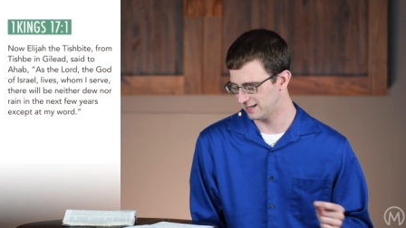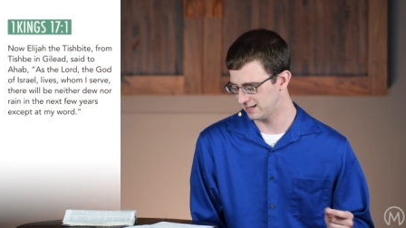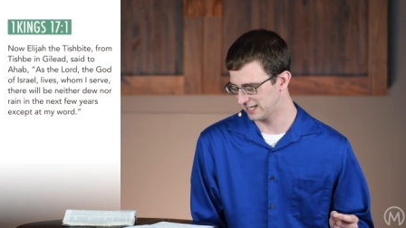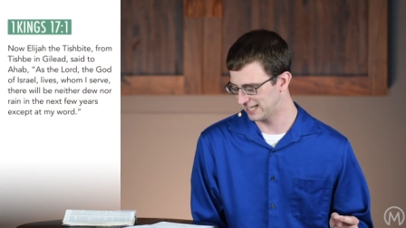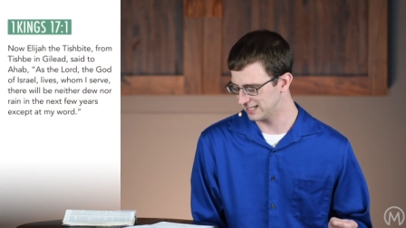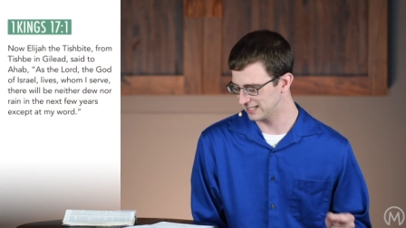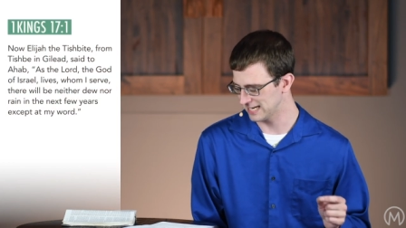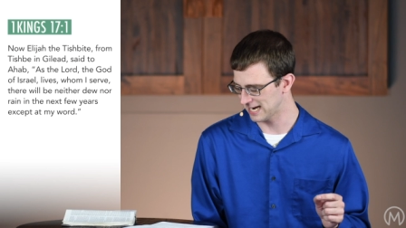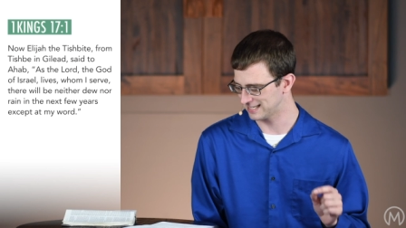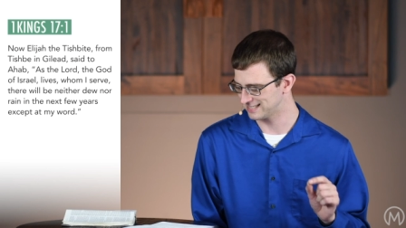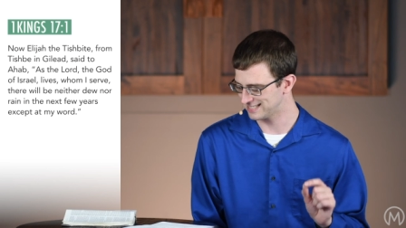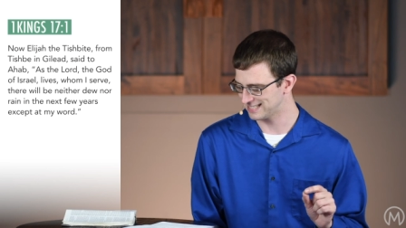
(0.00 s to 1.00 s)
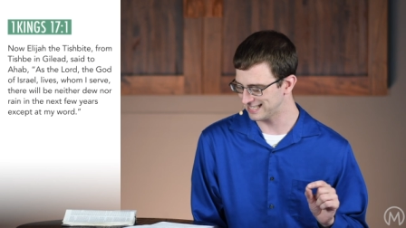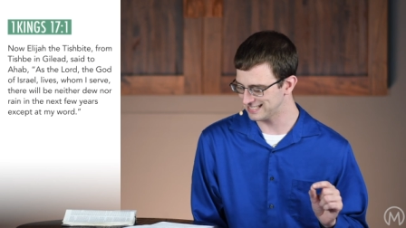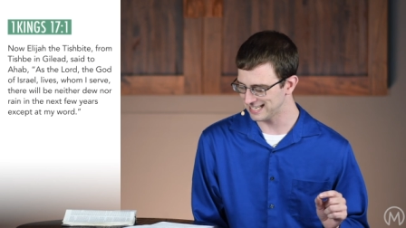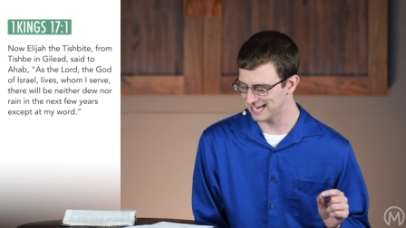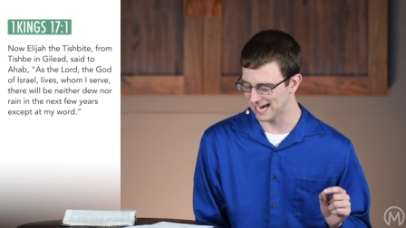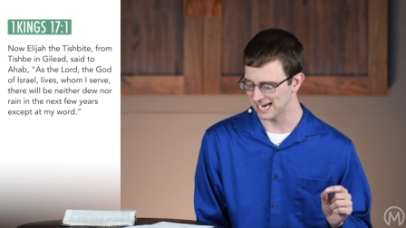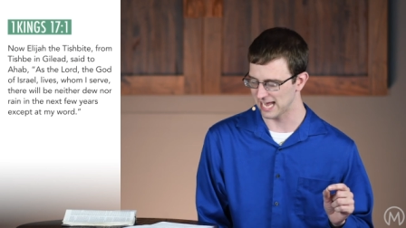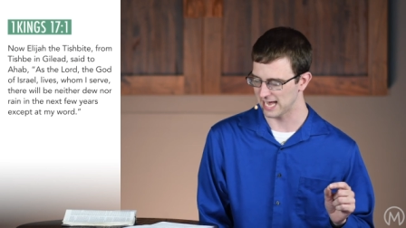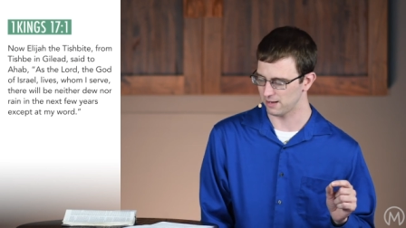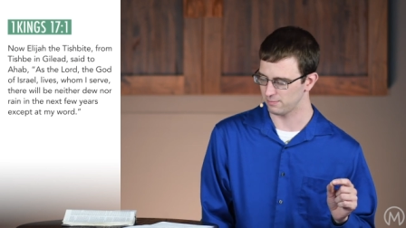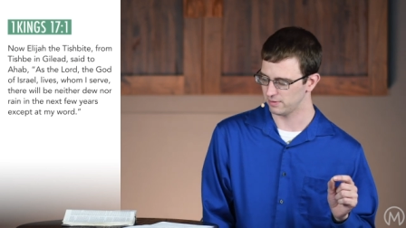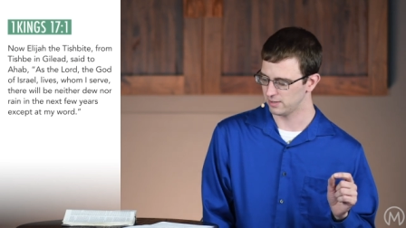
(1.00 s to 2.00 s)
in Gilead said to
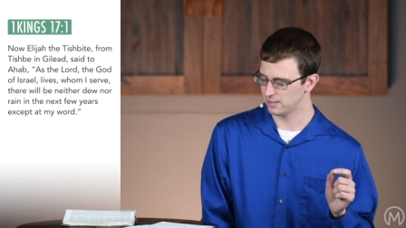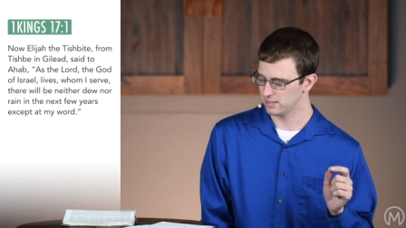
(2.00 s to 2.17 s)
Ahab,